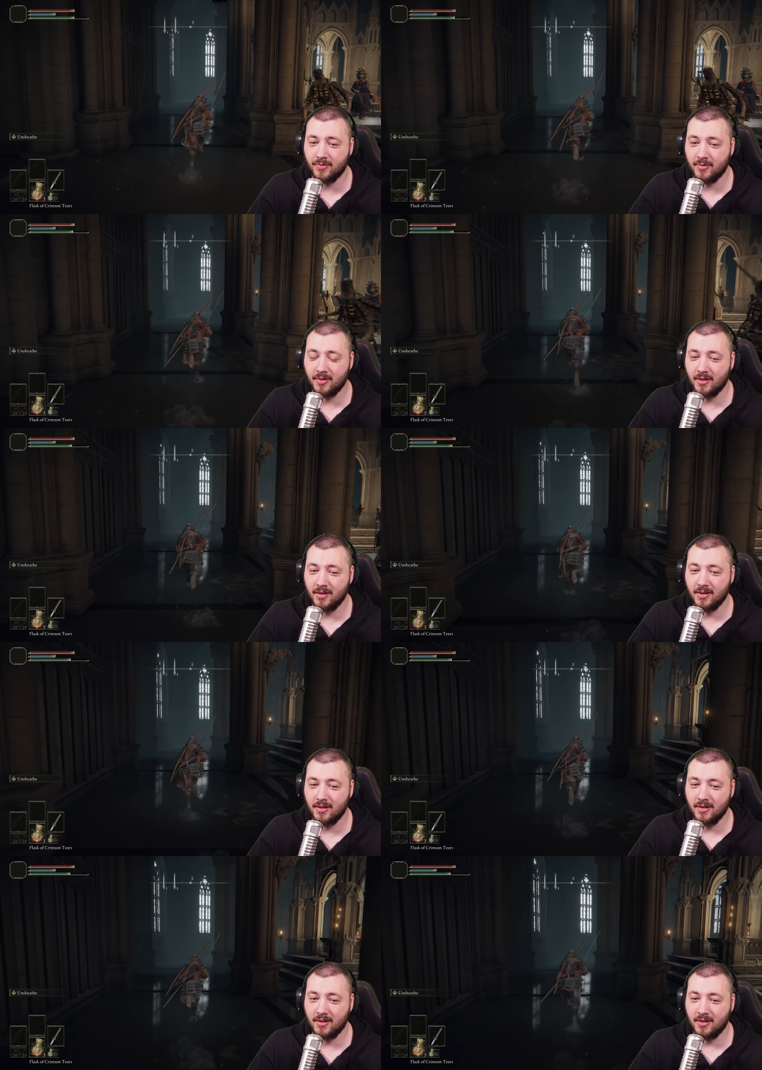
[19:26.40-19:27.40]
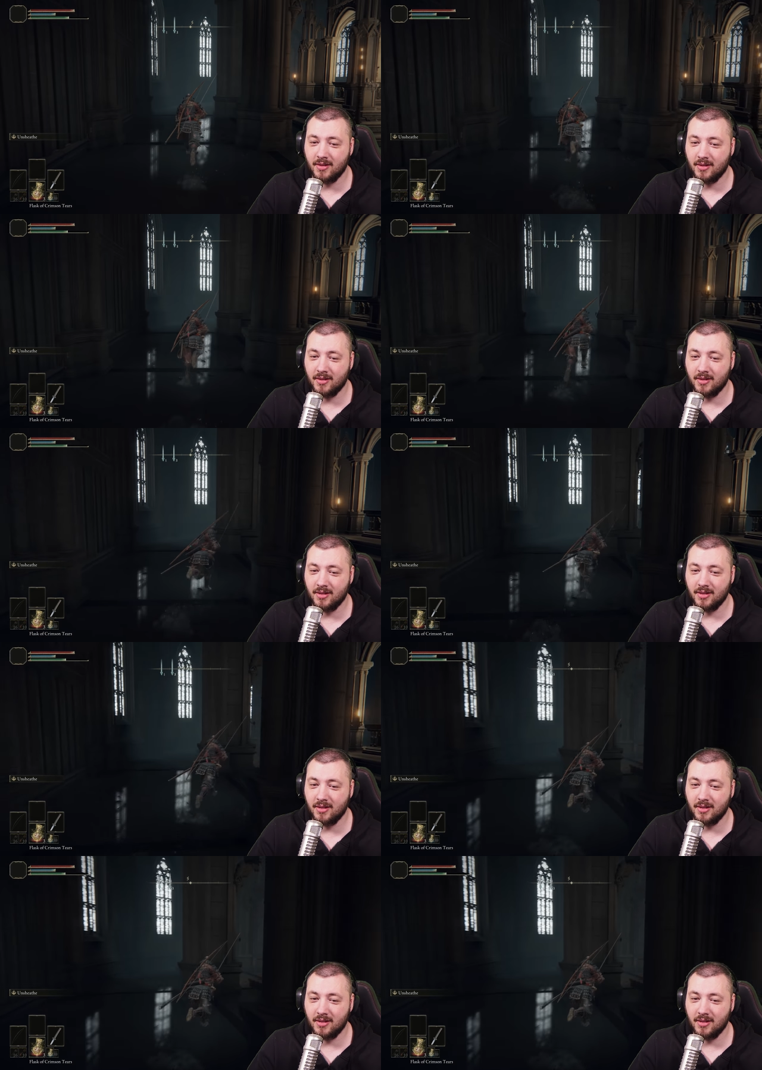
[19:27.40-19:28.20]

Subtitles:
(no one is talking)